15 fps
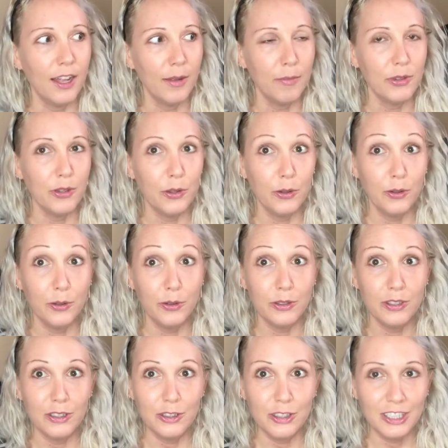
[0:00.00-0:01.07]
So
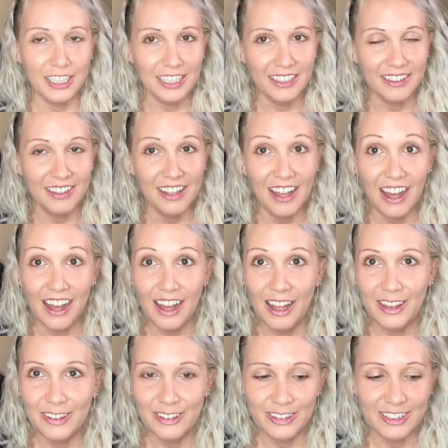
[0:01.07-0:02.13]
to cheat, I
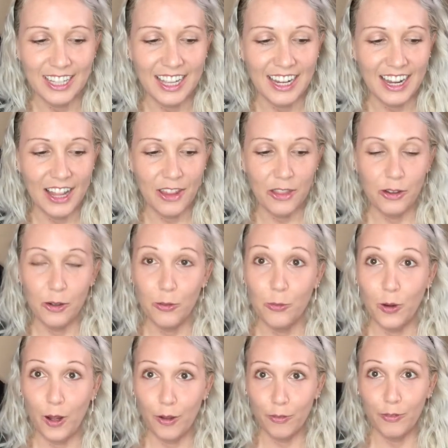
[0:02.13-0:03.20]
look at other
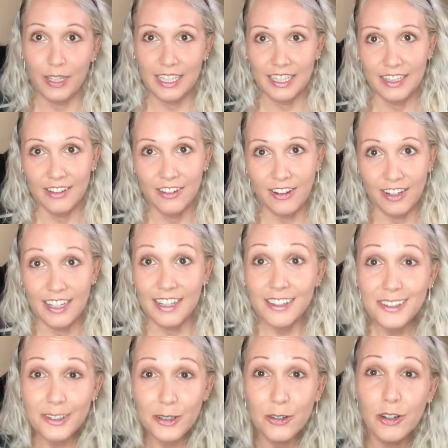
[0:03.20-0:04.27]
raw vegans on
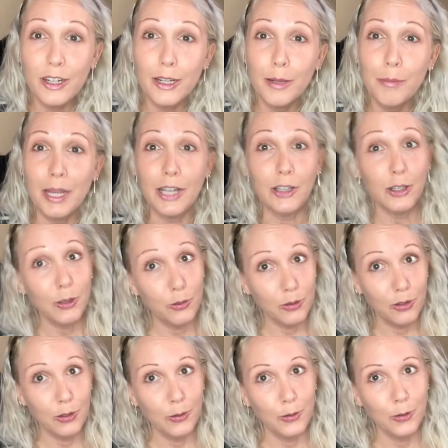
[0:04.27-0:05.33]
Instagram and
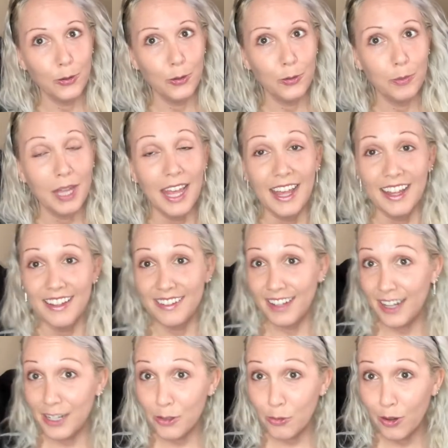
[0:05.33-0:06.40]
YouTube.
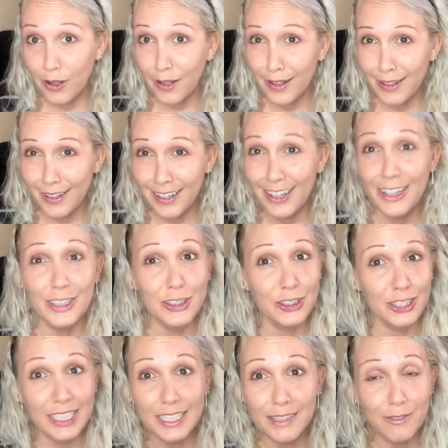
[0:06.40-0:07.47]
Tanny Raw,
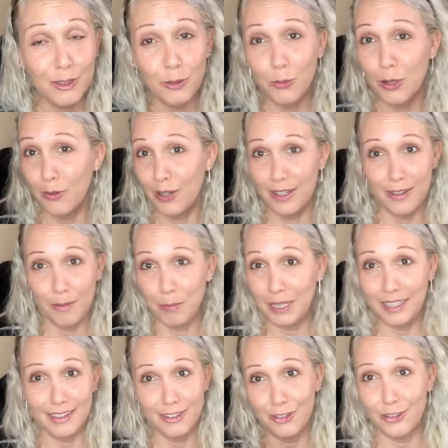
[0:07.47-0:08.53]
she gives away
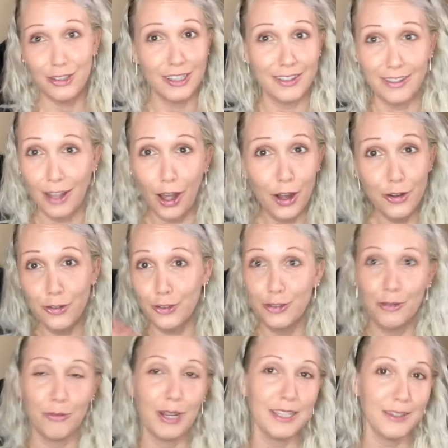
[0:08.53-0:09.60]
recipes, just hundreds
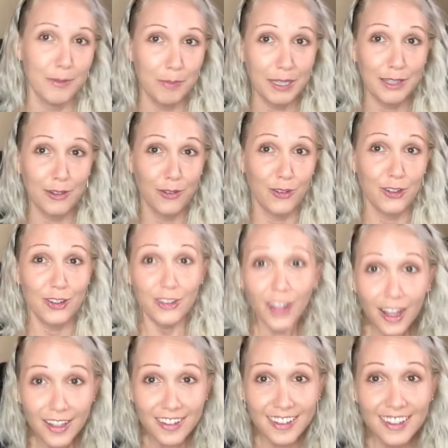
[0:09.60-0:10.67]
of recipes for
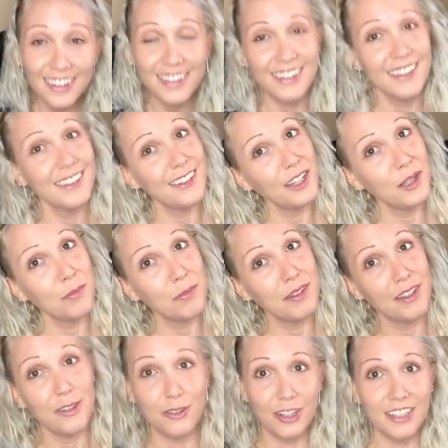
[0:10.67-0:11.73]
sauces and dips
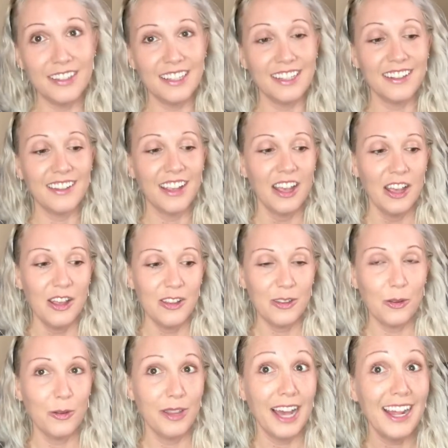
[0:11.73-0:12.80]
and dressings.
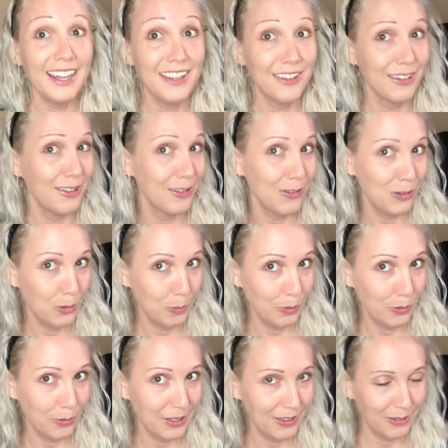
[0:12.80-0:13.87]
So that is a super
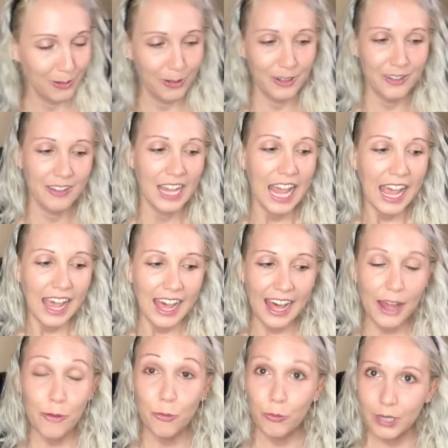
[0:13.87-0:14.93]
resource.
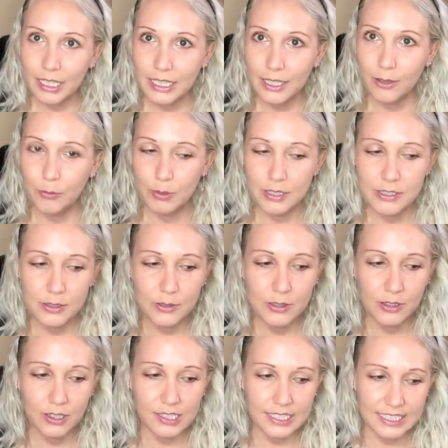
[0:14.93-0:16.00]
And really, once you
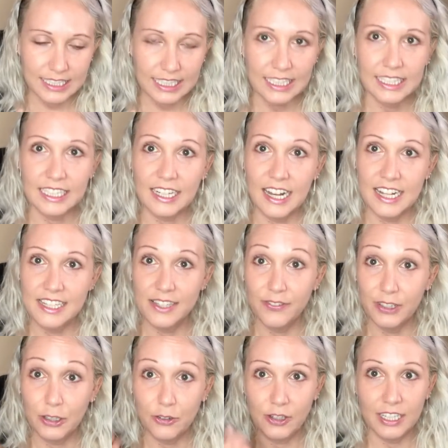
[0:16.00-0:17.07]
start seeing the kinds of
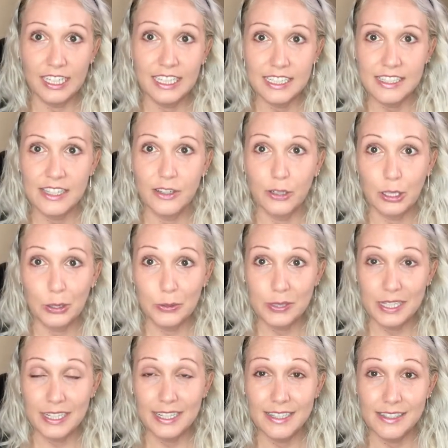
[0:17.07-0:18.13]
ingredients they're
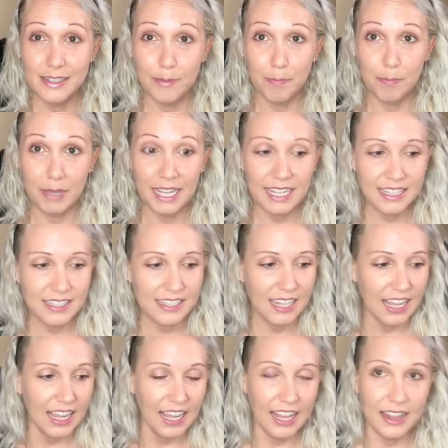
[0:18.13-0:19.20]
using as the base
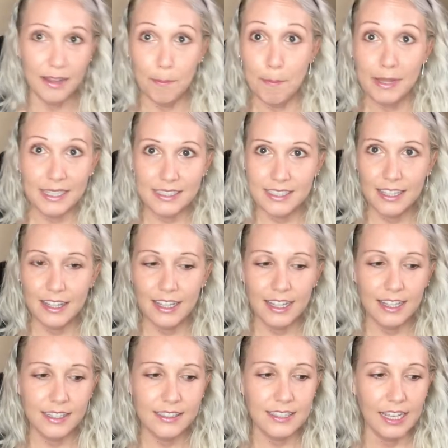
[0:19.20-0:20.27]
and the mix of
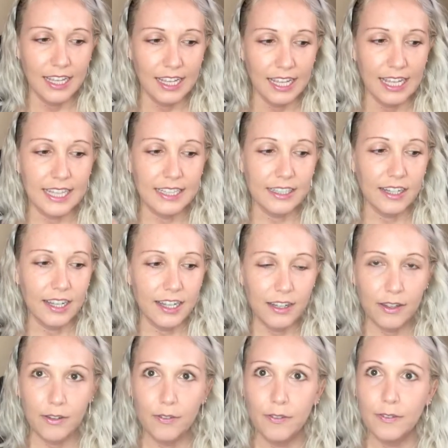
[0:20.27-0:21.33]
things, it kind
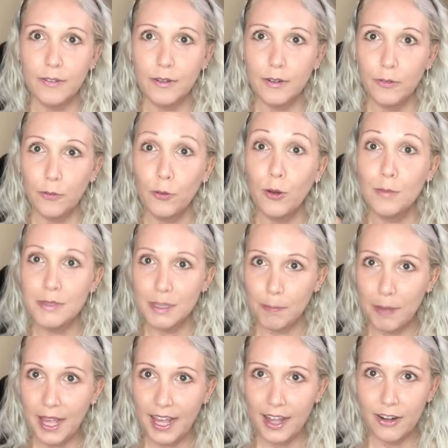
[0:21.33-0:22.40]
of forms a
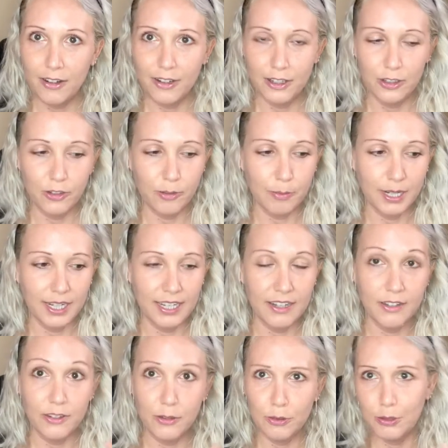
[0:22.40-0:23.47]
pattern in your mind
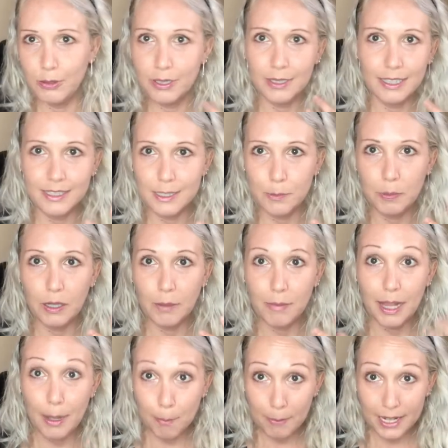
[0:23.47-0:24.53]
so you can
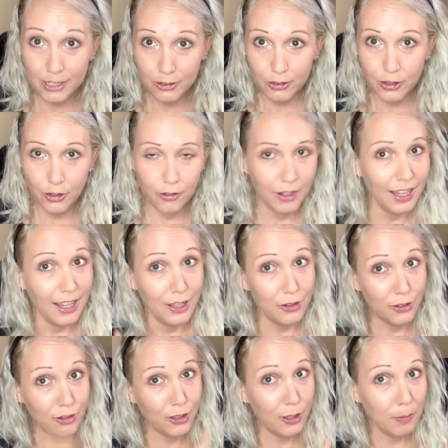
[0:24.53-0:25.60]
experiment and make your own.
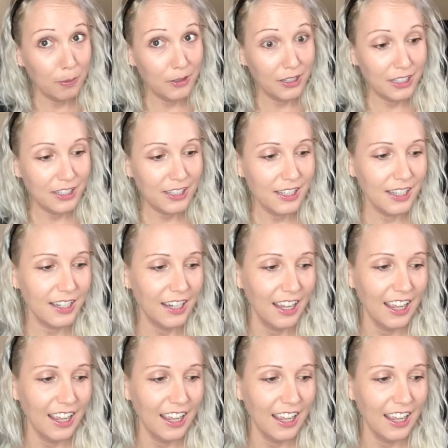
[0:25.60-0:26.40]
Turn out pretty good.